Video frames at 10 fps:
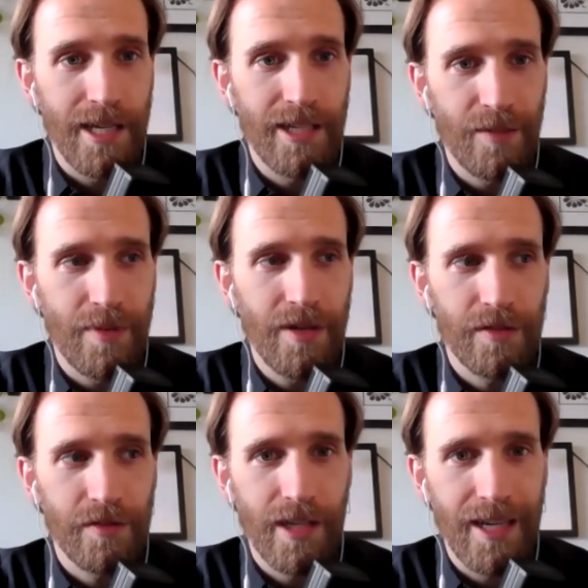he disappears
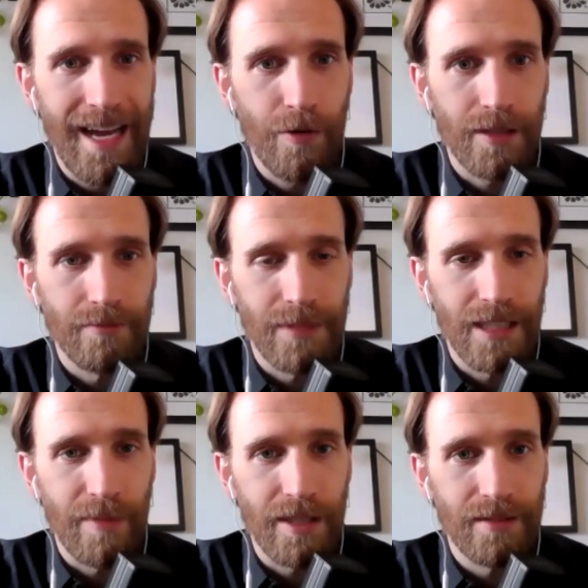for like an hour in
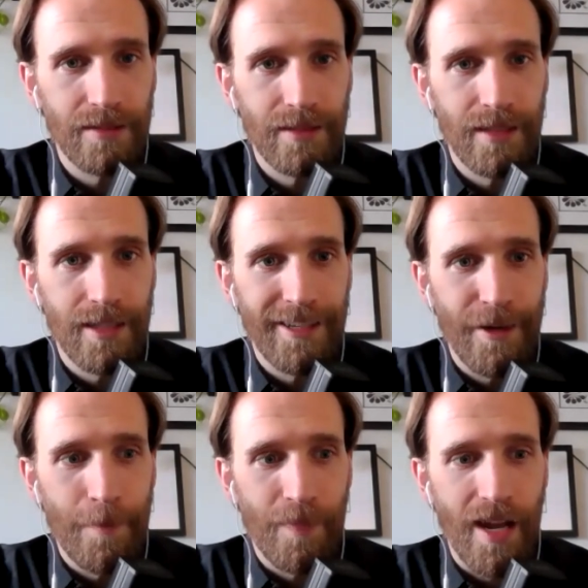the middle.
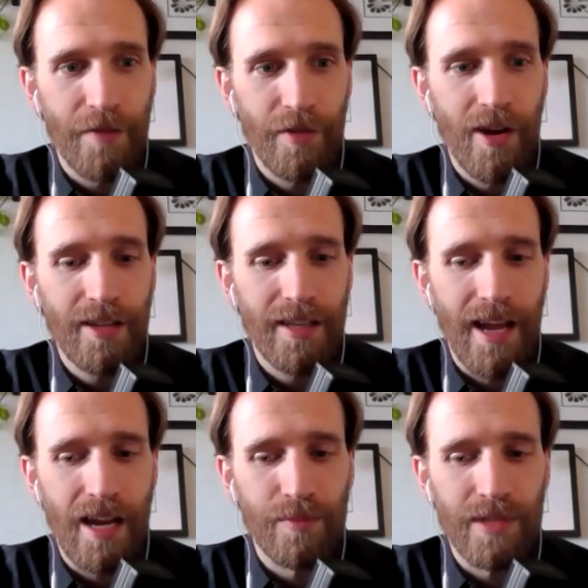That I forgot that
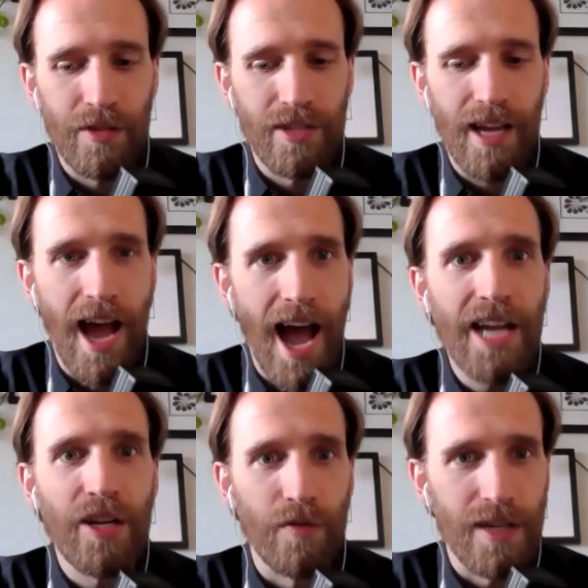Adam Sandler's like, I
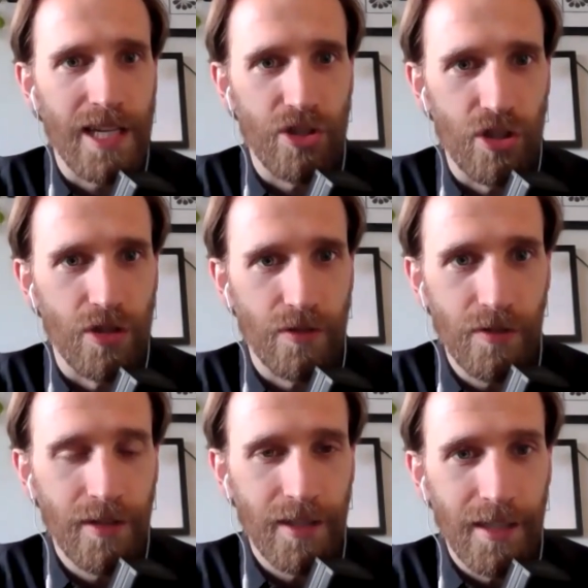don't need
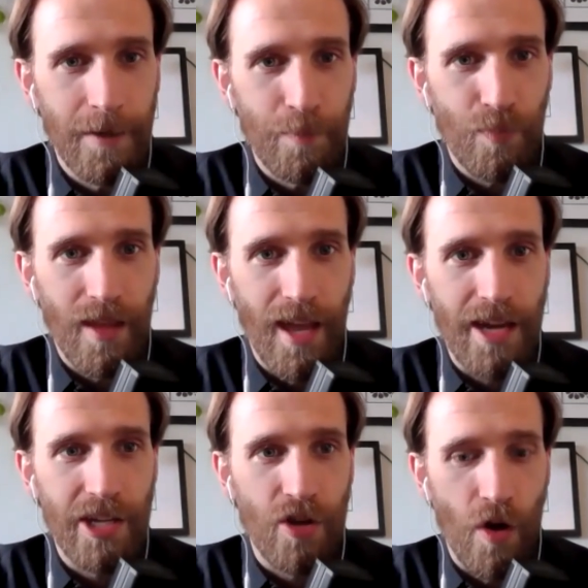you.
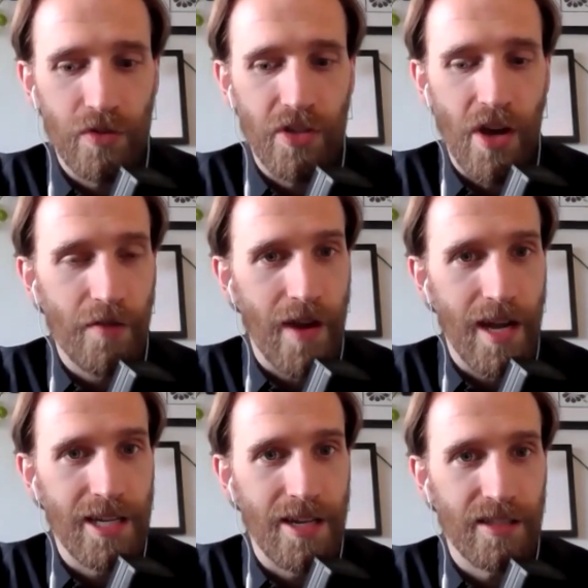And he goes off and
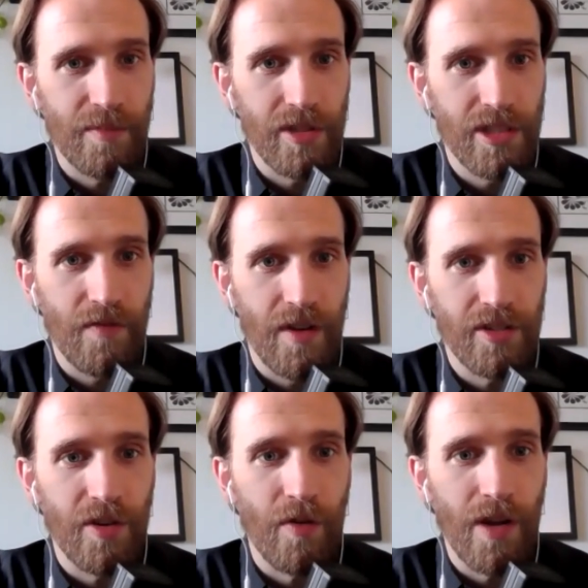he does a bunch of stuff on
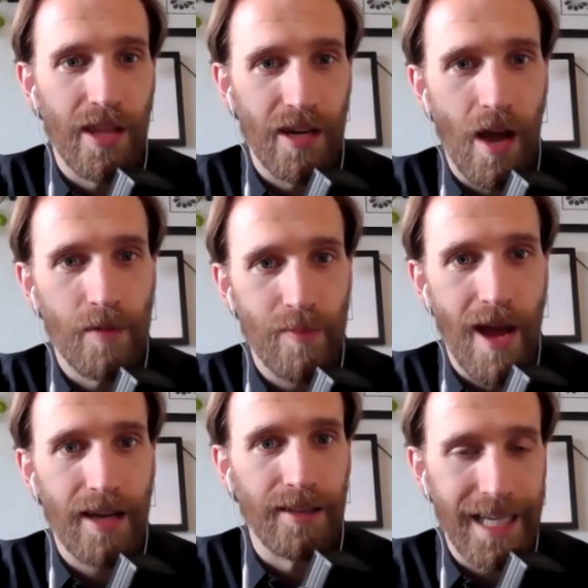his own and then comes
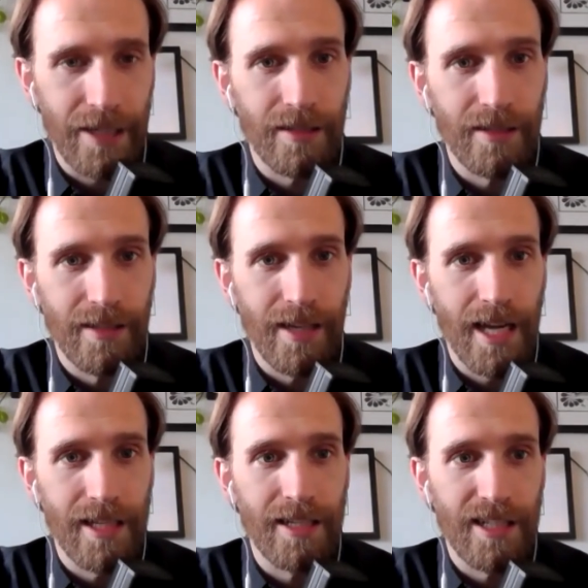back later
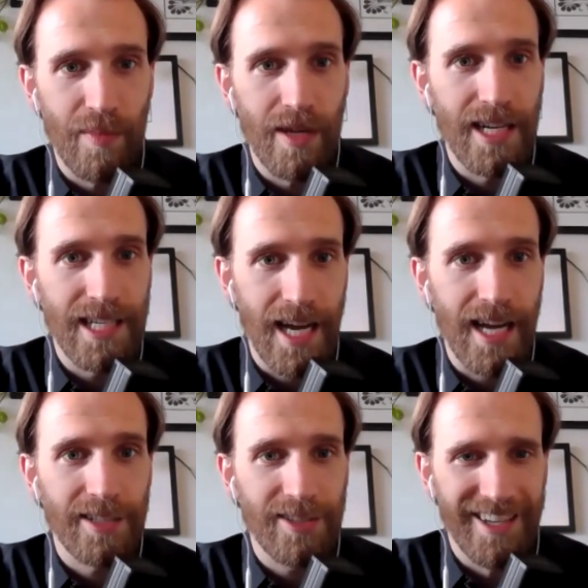and then does a bit and then he dies.